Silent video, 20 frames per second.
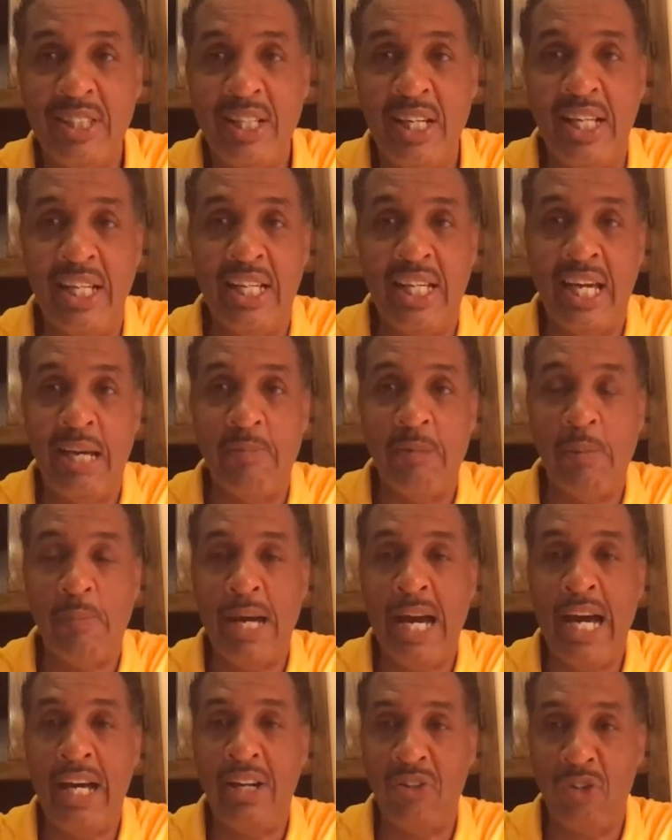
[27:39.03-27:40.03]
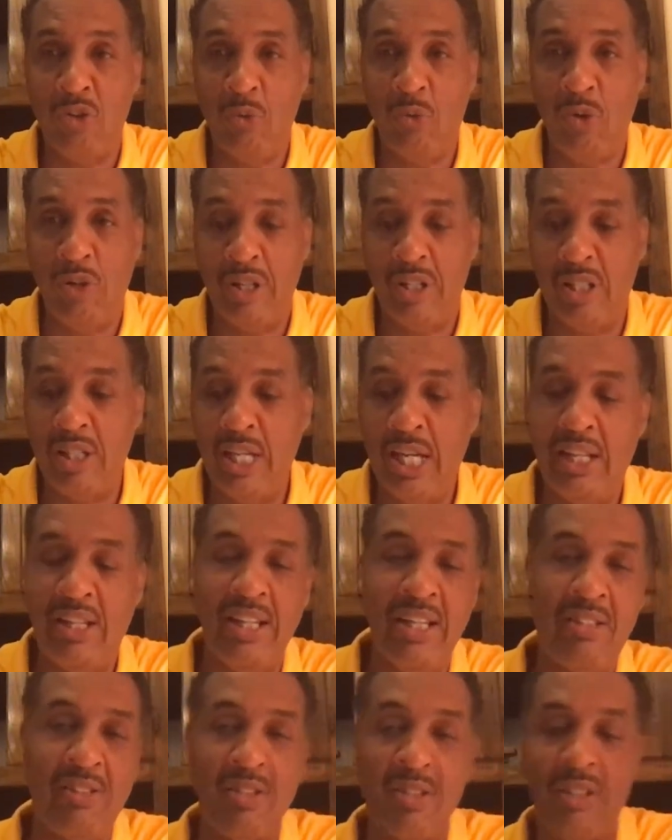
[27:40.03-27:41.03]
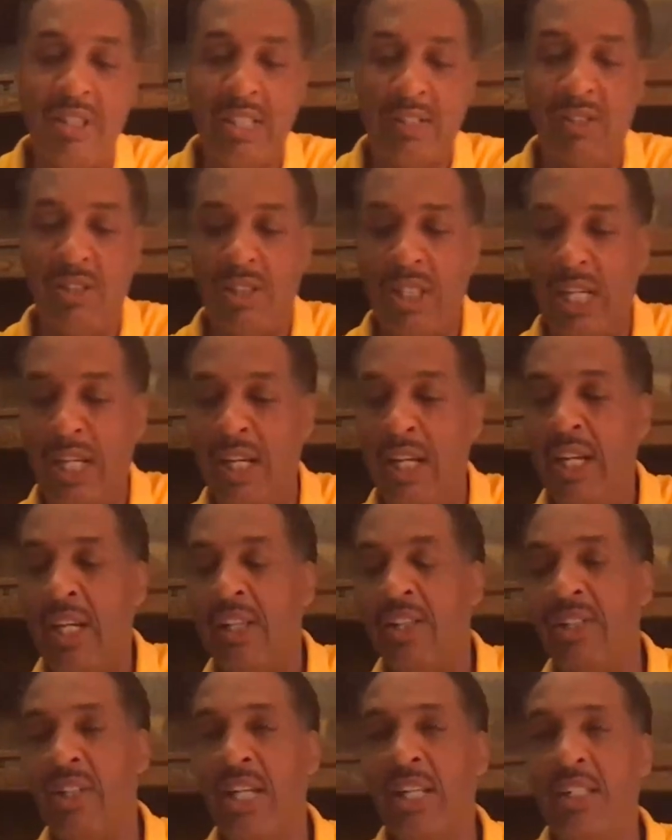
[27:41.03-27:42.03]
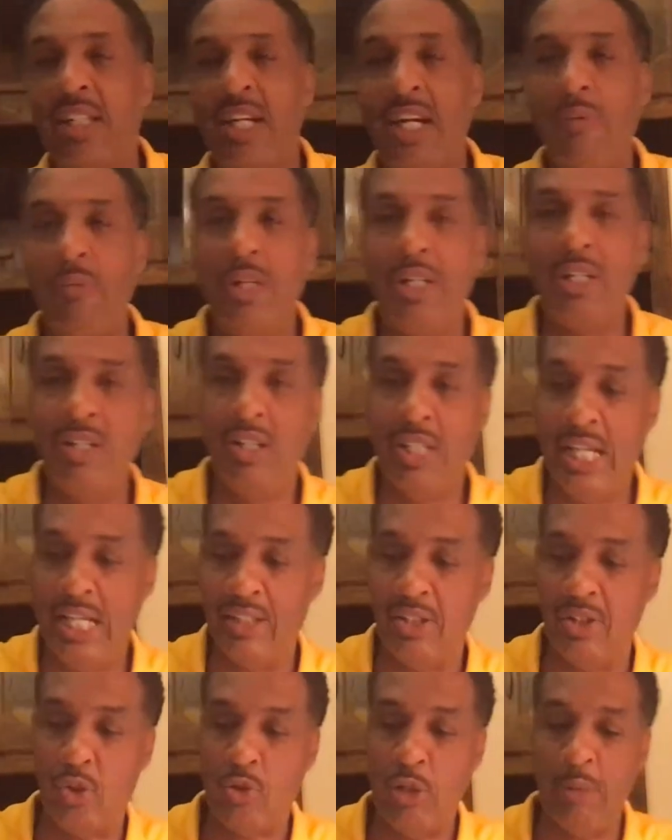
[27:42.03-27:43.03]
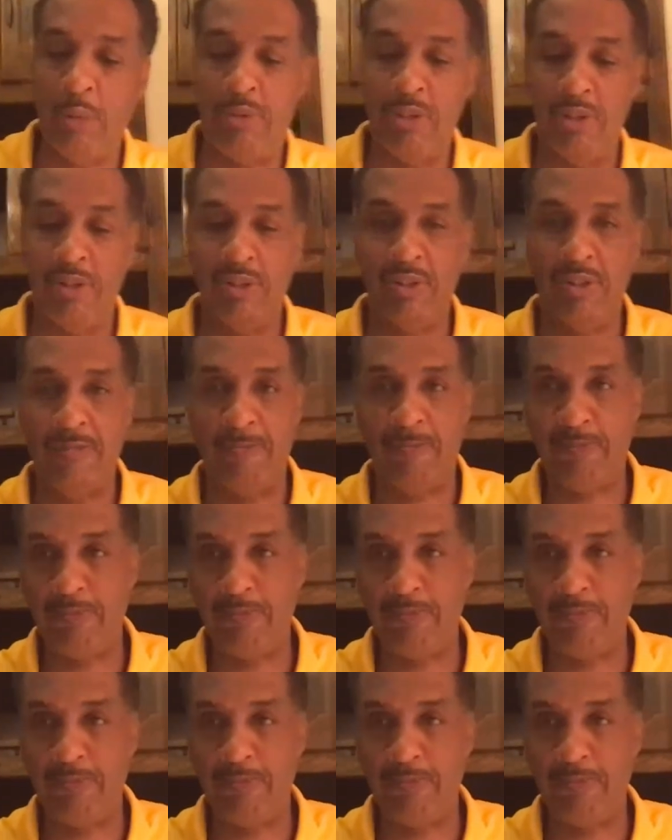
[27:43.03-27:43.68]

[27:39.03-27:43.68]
and he came up out of the water. And, and that's the same. So that's how we look at the scriptures.